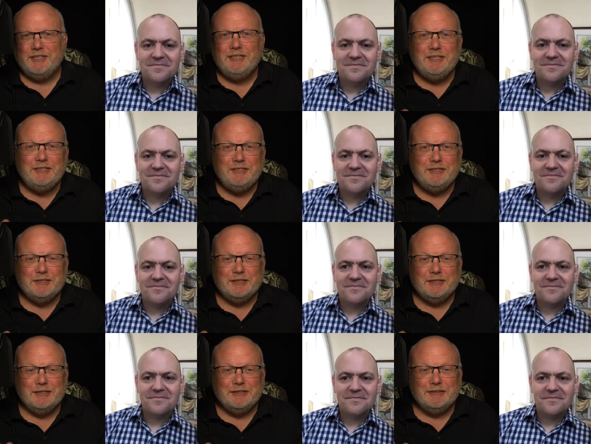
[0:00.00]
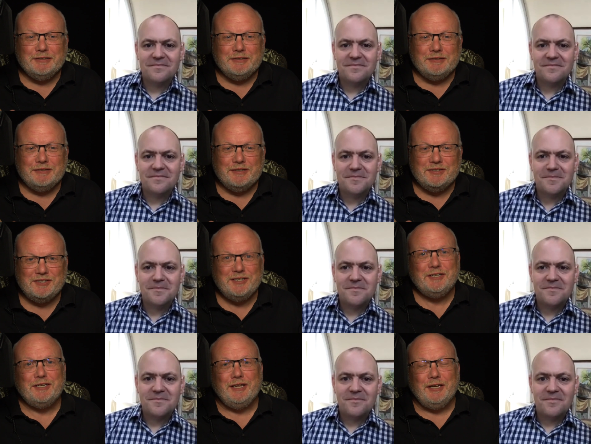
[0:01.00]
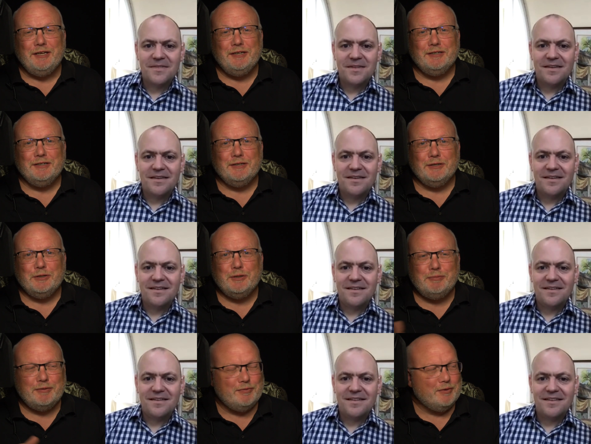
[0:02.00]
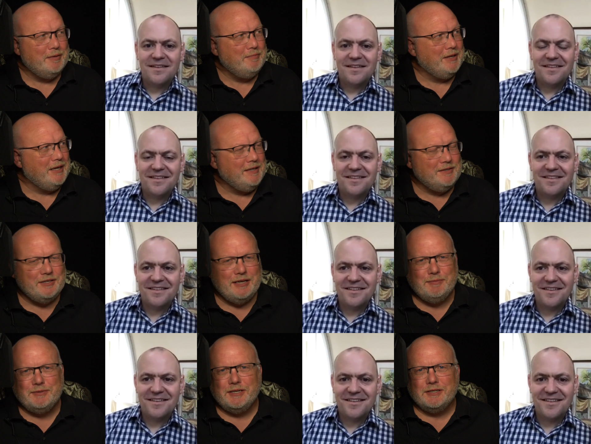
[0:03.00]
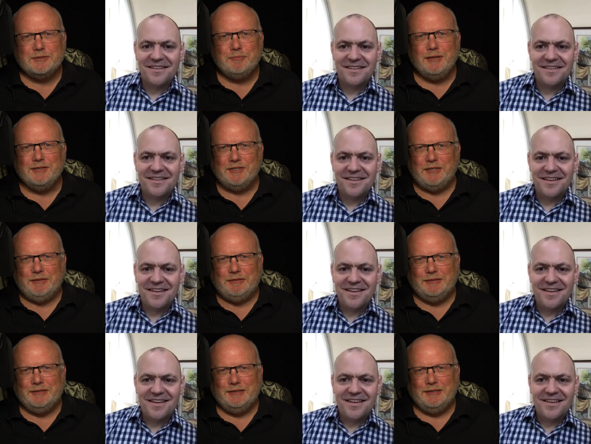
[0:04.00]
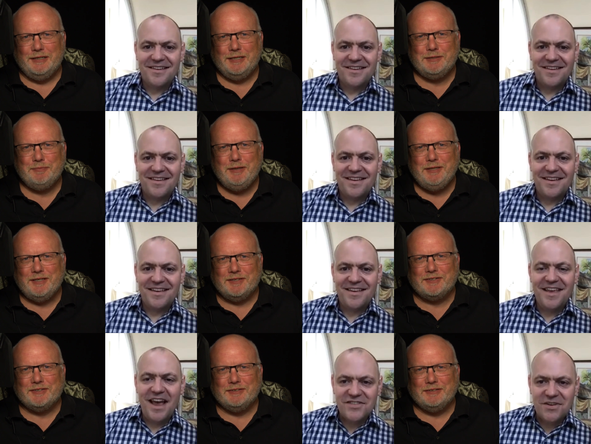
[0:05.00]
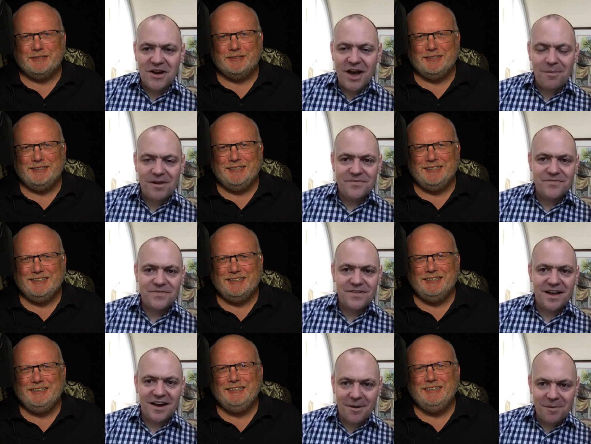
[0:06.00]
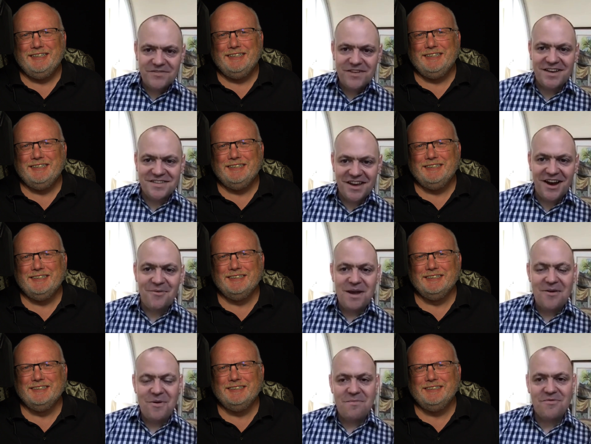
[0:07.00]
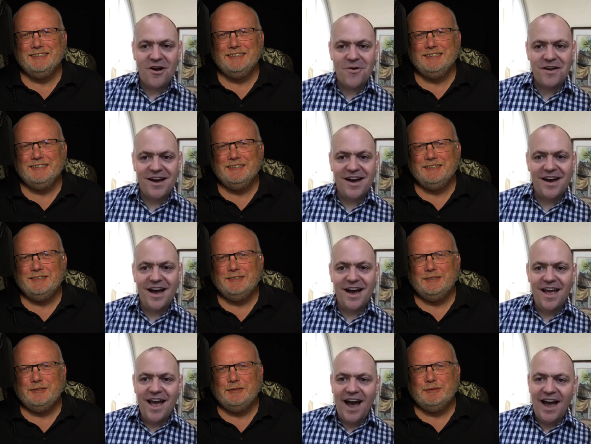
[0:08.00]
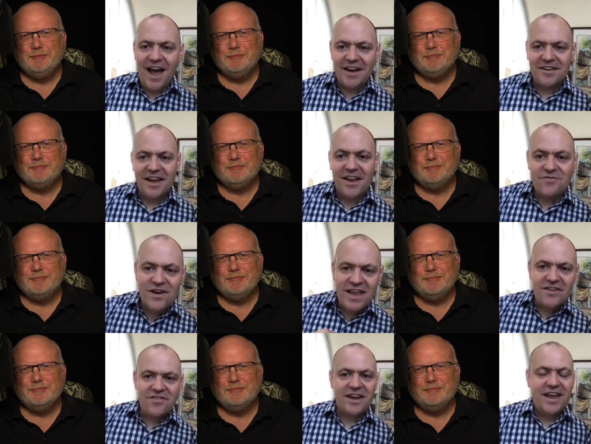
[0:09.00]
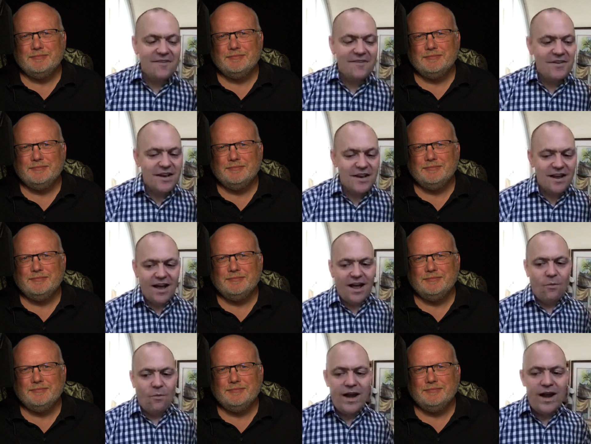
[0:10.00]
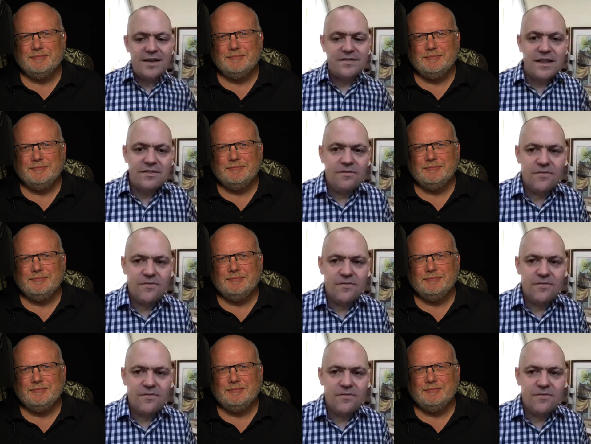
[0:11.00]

Speaker 1: in Sydney who performed a same-sex blessing. Explain. Yes, so
Speaker 2: a couple of a couple of days ago we we broke, uh, uh, and it's really interesting, Kevin. When I did the first of